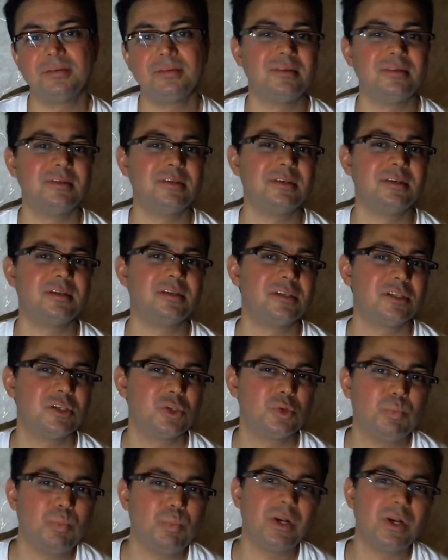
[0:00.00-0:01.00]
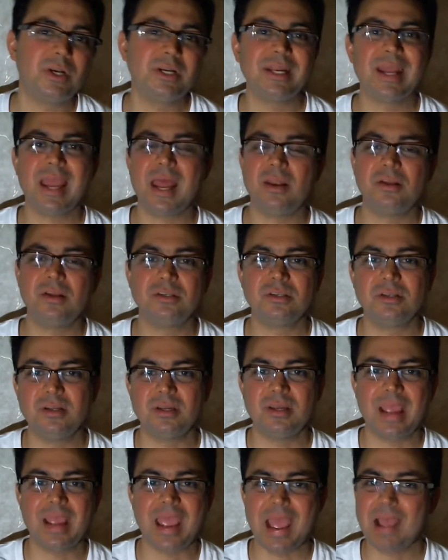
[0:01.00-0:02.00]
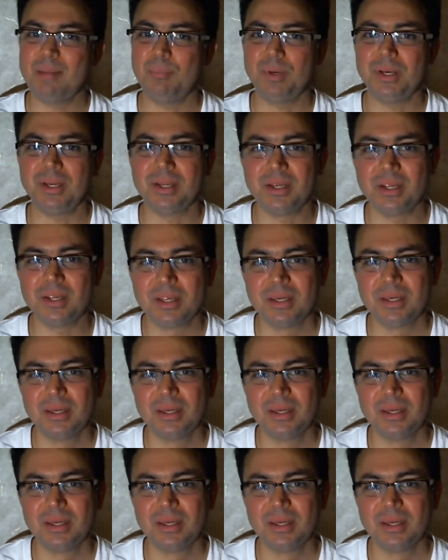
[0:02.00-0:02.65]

This is spontaneously happening,